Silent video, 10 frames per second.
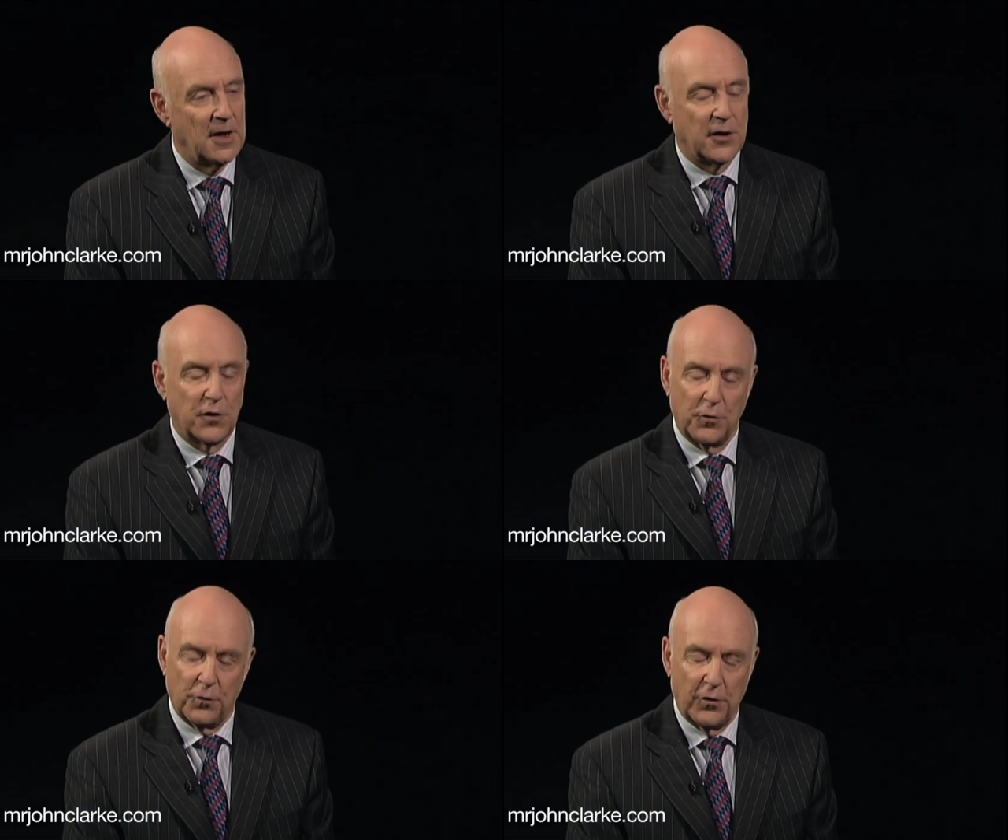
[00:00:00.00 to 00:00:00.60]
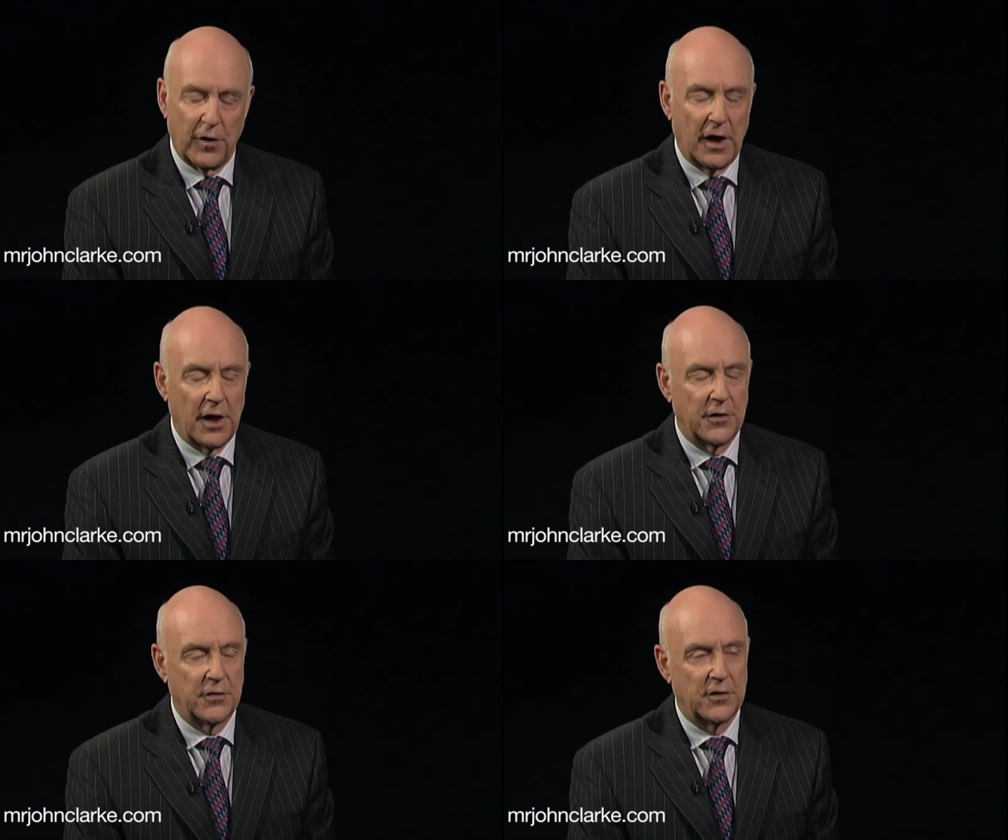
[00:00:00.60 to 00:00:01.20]
As
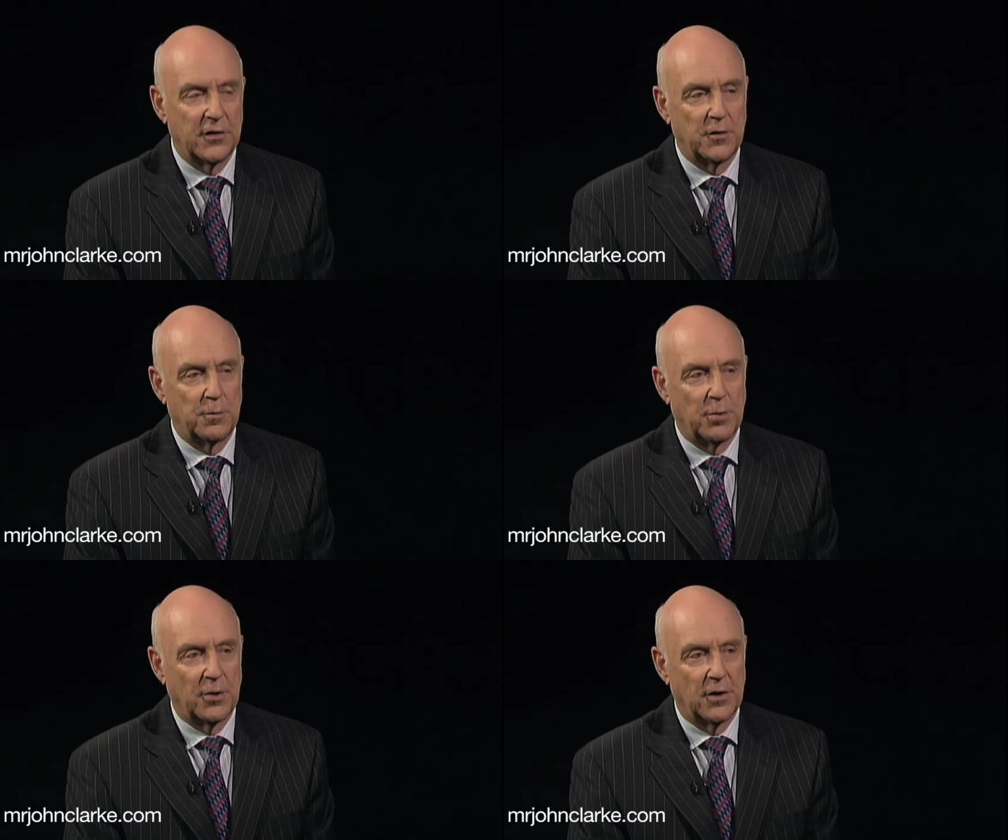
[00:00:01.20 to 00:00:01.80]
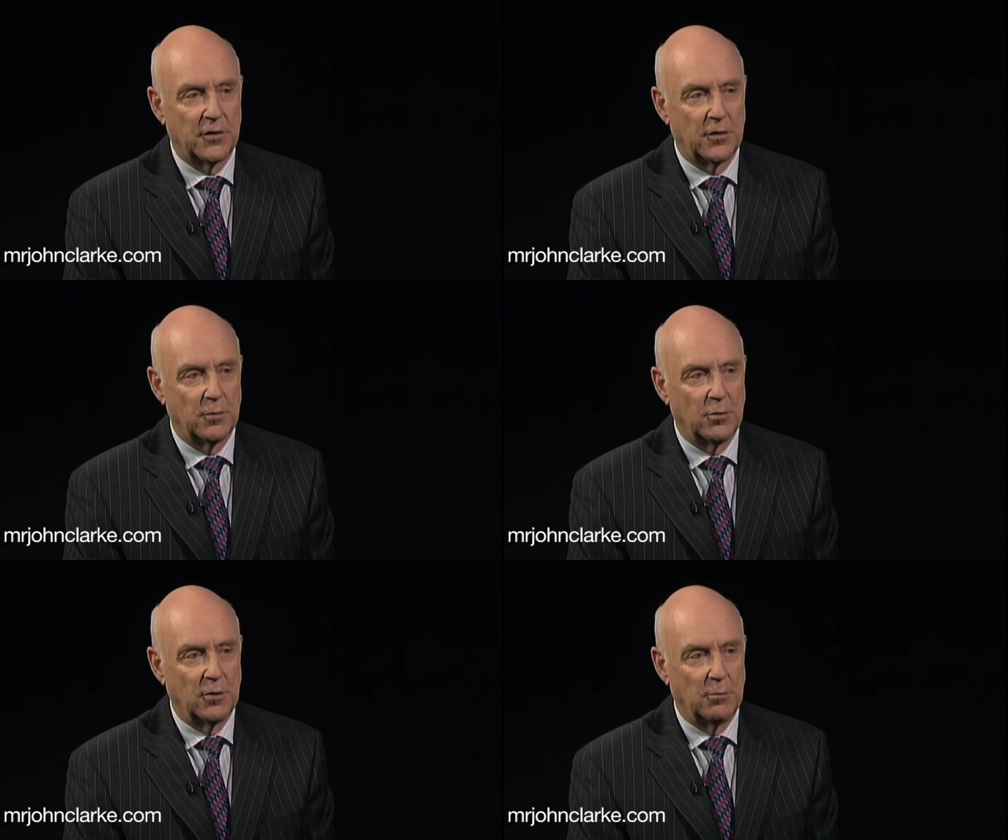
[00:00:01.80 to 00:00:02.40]
fast as
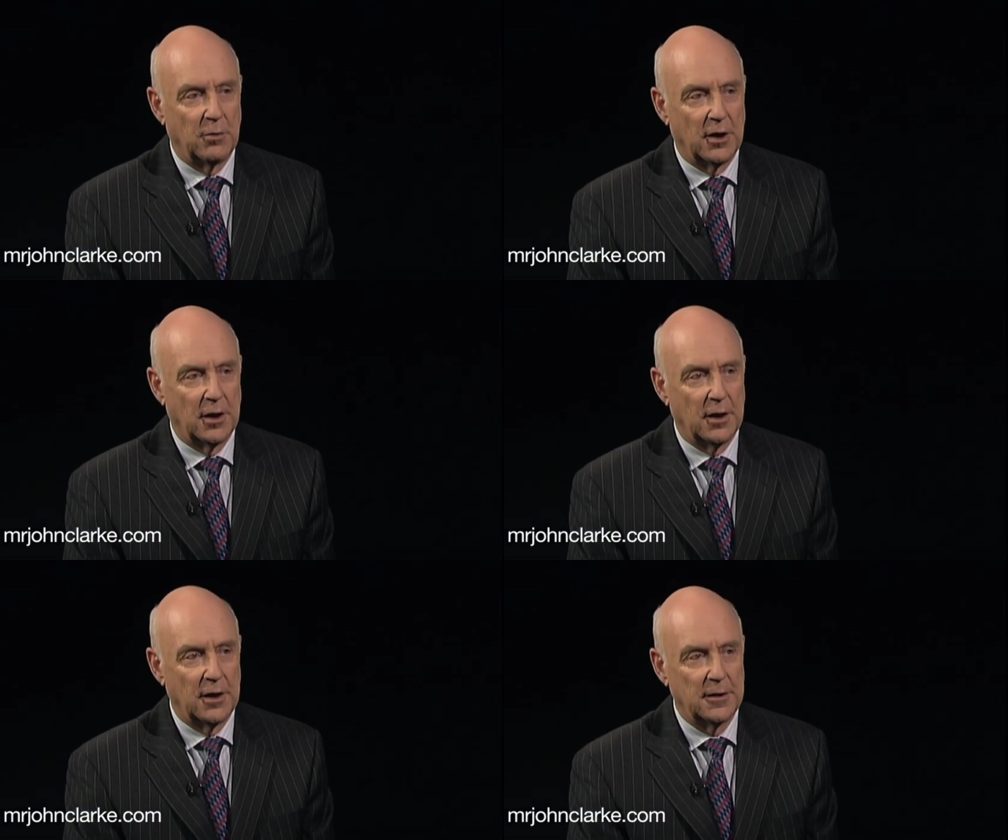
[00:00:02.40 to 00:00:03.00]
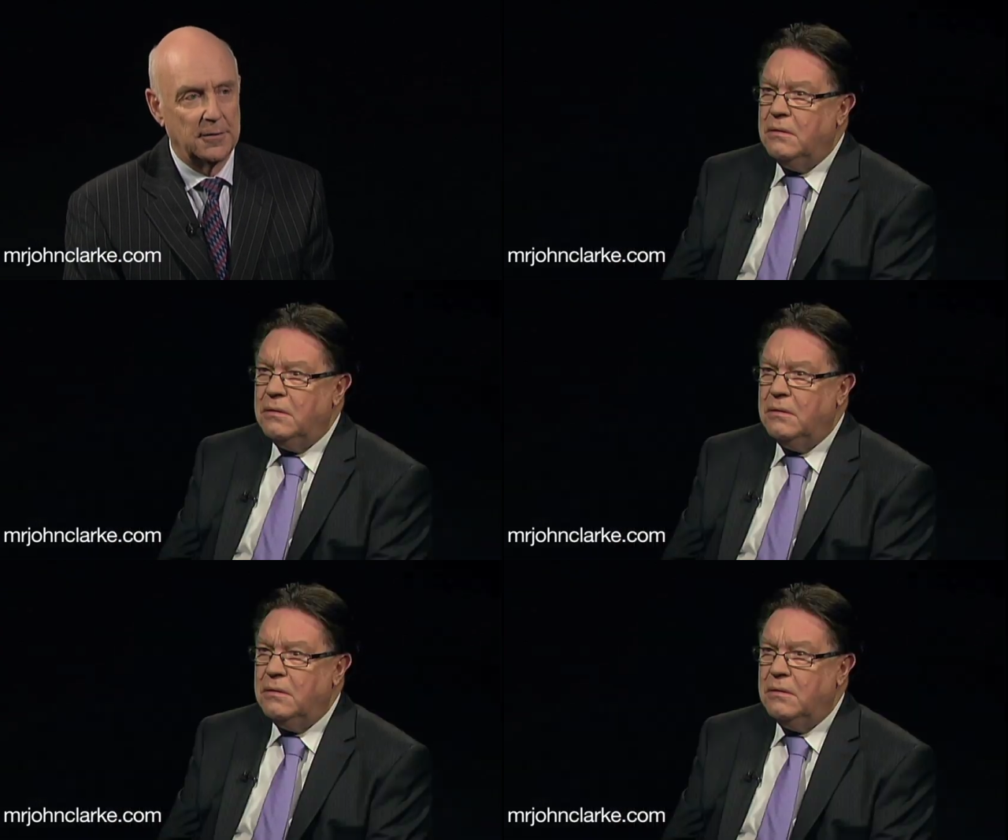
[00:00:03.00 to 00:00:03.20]
possible, Brian.